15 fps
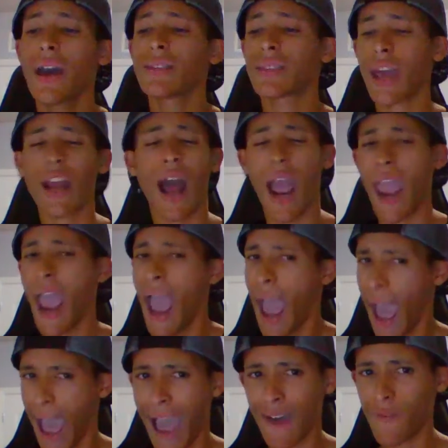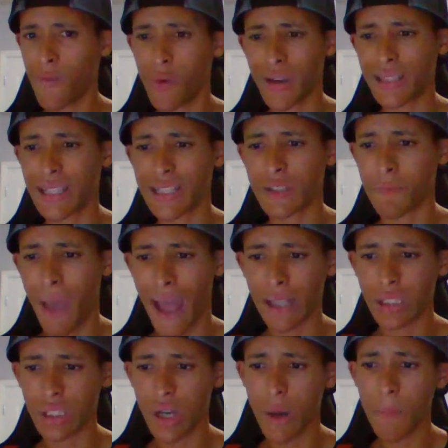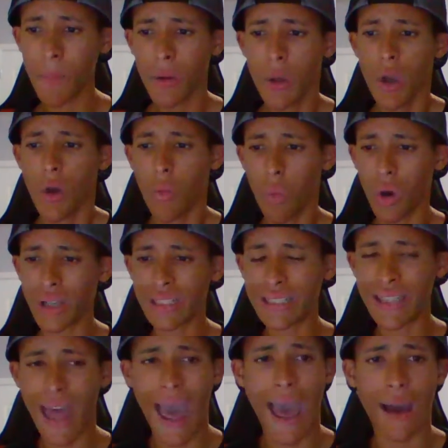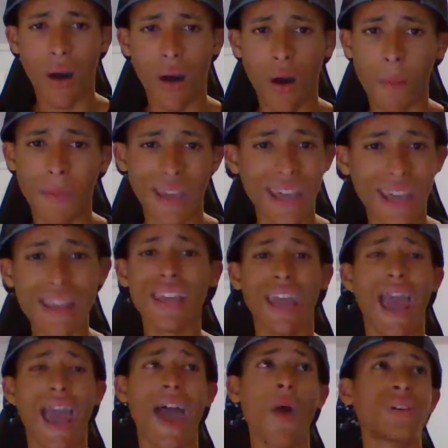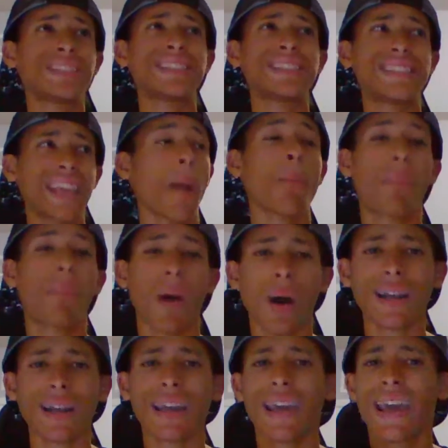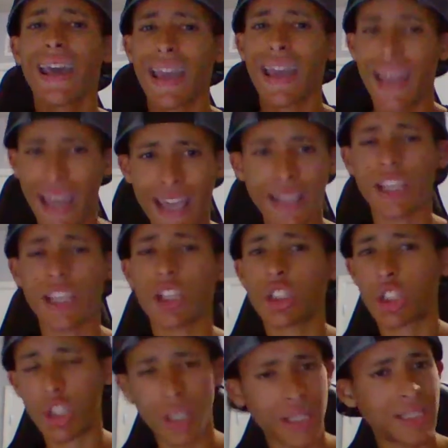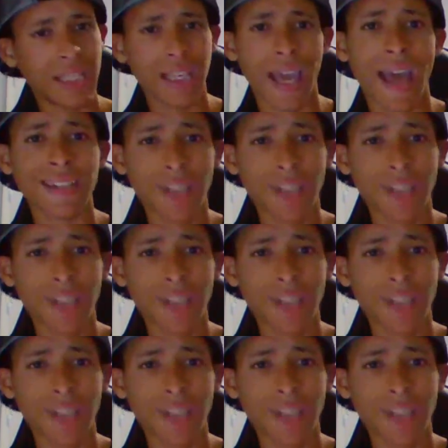that I have with this matchup was that in the end when CM Punk hit the GTS